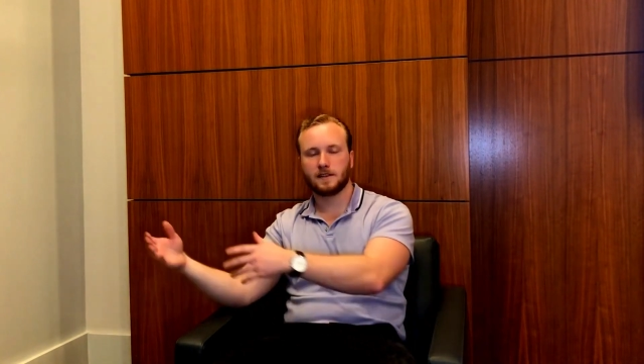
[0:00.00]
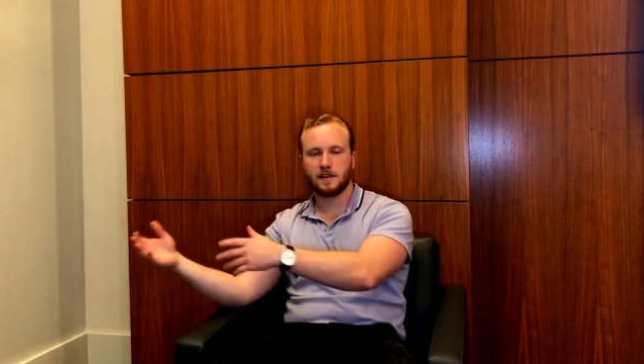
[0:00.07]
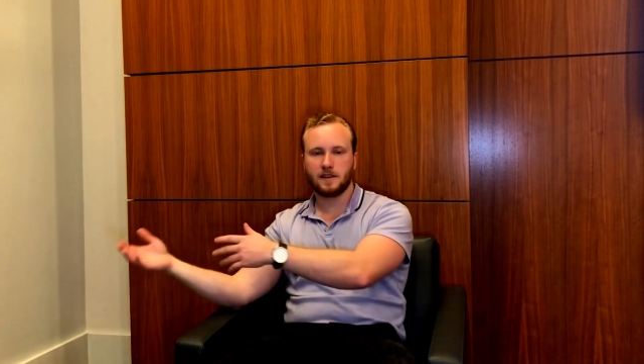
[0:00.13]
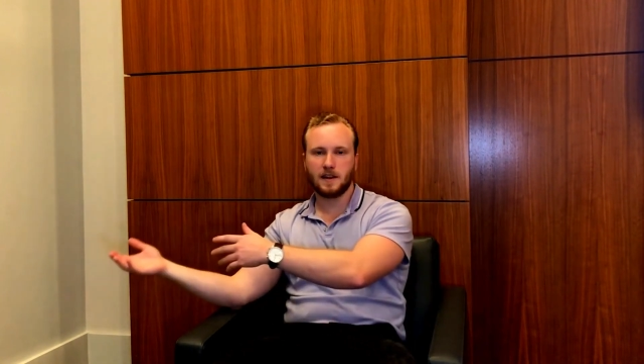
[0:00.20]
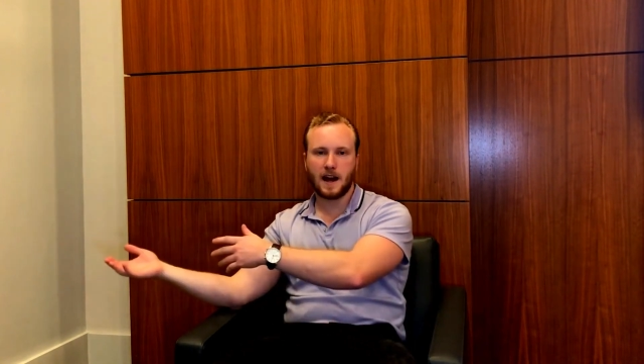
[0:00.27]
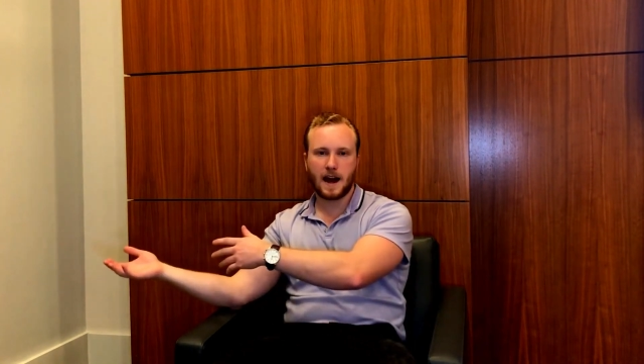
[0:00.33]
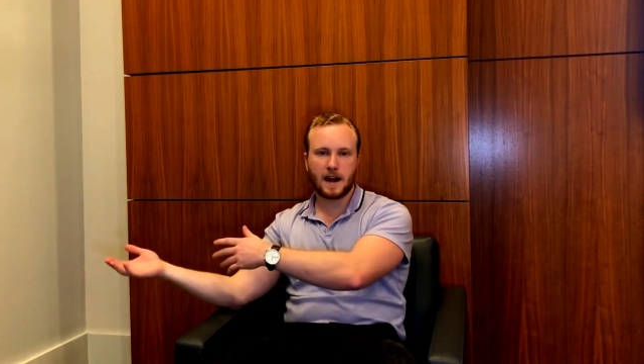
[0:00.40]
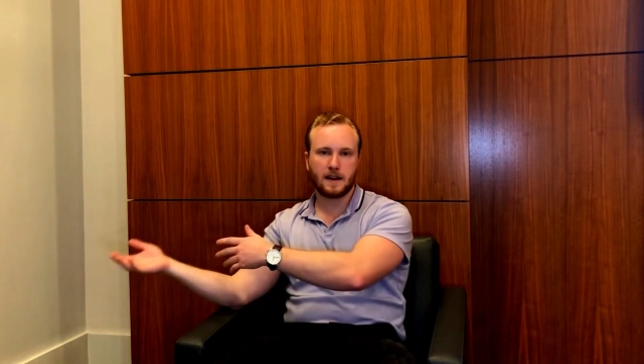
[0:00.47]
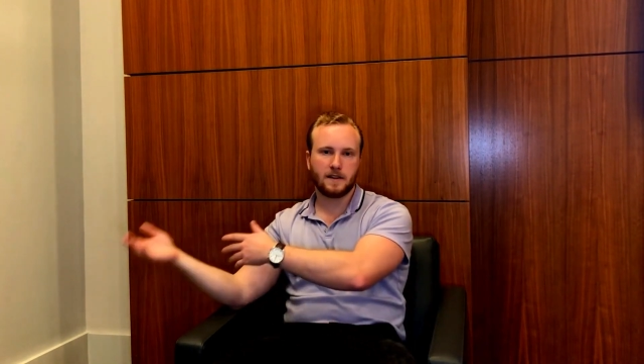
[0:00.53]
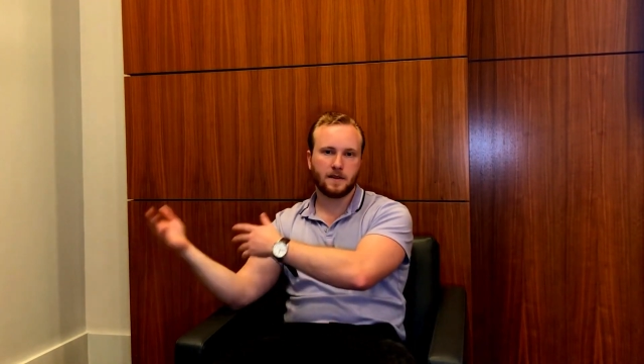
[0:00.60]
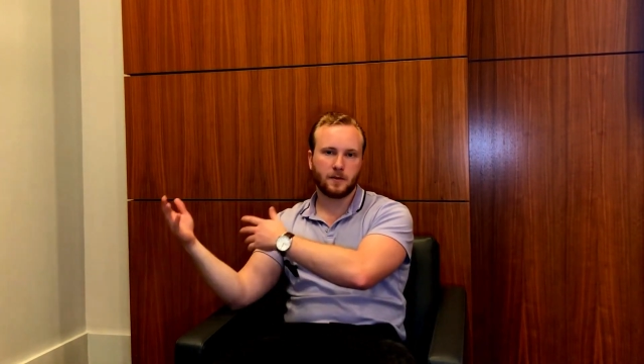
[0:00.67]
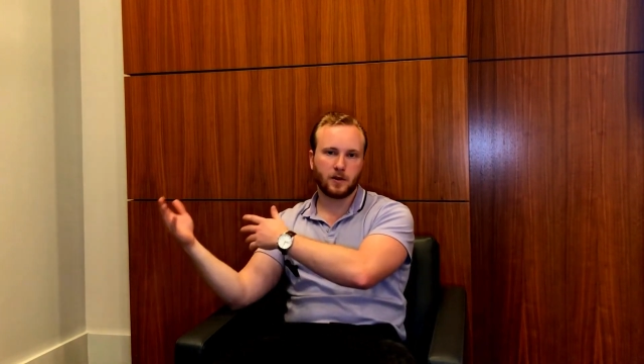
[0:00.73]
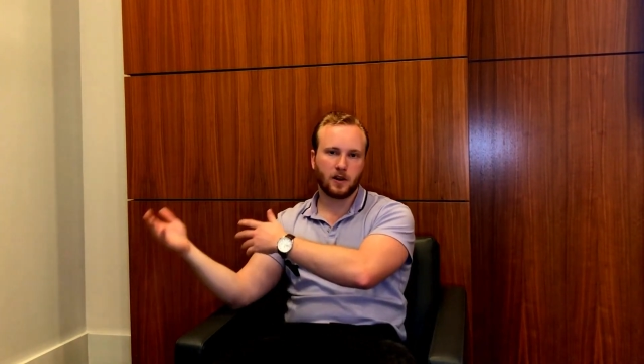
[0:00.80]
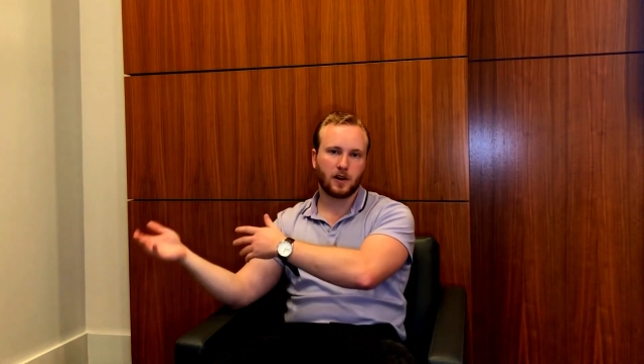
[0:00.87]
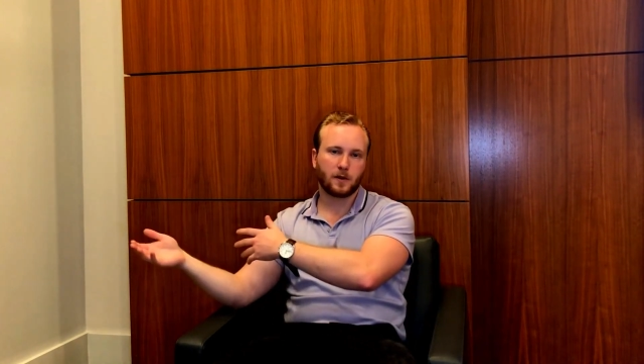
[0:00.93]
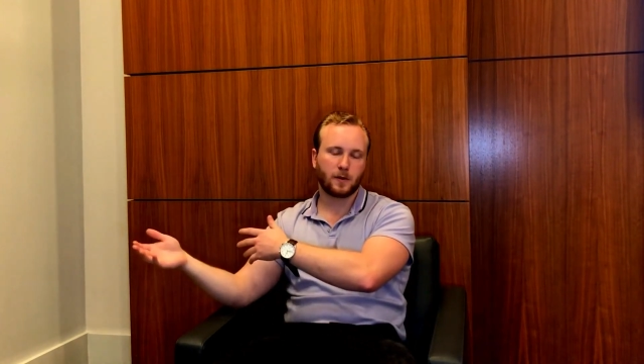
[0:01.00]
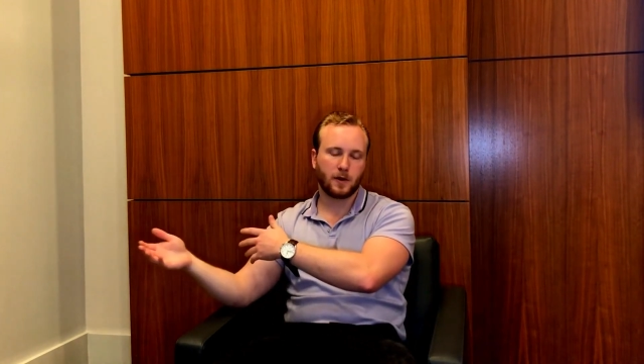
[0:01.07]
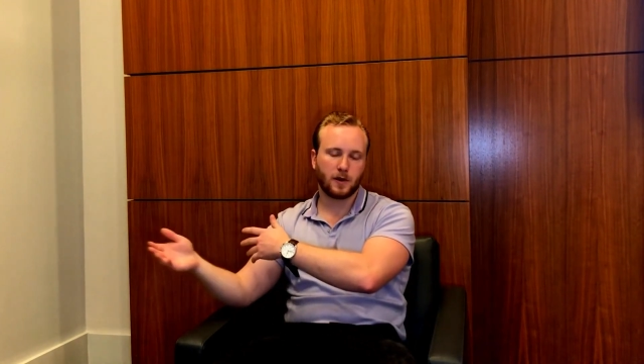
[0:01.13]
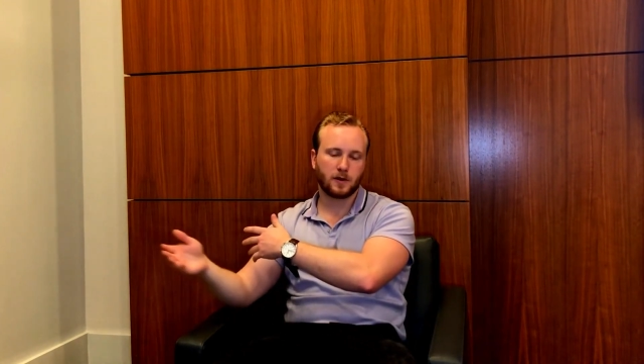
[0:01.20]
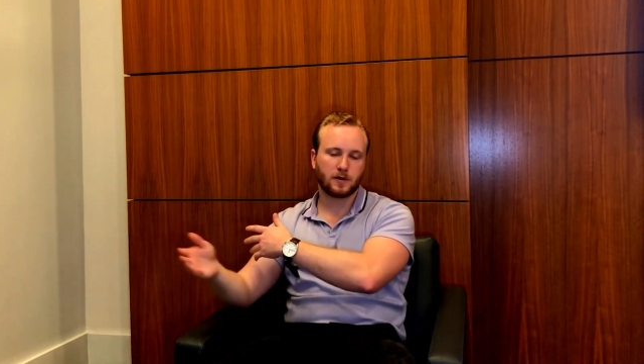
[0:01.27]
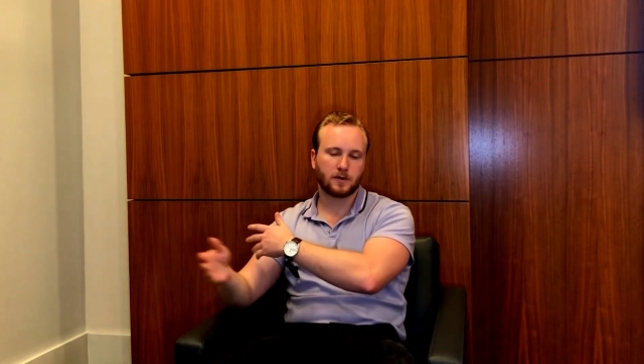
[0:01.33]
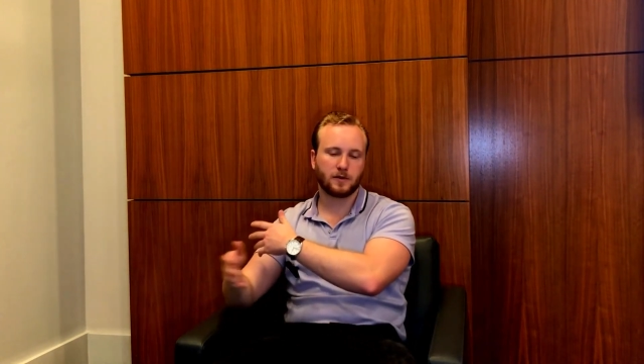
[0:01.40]
that you had in the blog
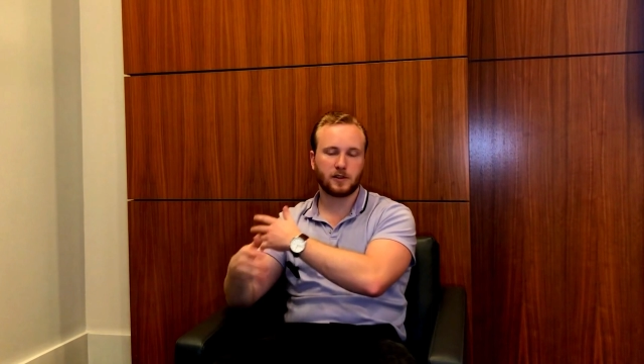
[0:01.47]
post,